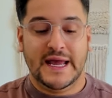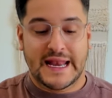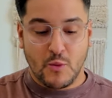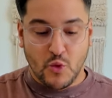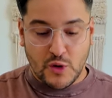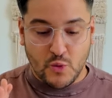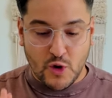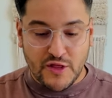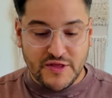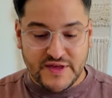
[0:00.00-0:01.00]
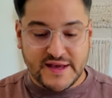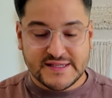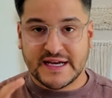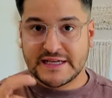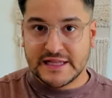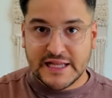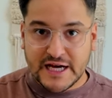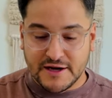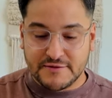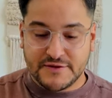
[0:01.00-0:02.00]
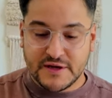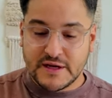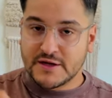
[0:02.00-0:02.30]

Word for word: And what, one of the things I loved